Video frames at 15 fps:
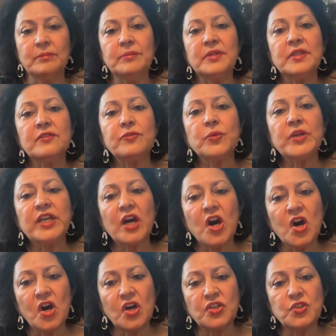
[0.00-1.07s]
But if we
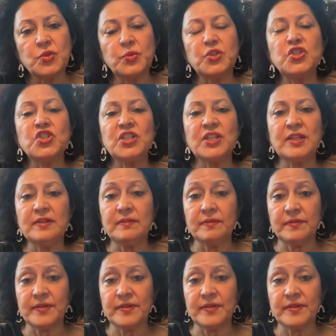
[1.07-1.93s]
are to achieve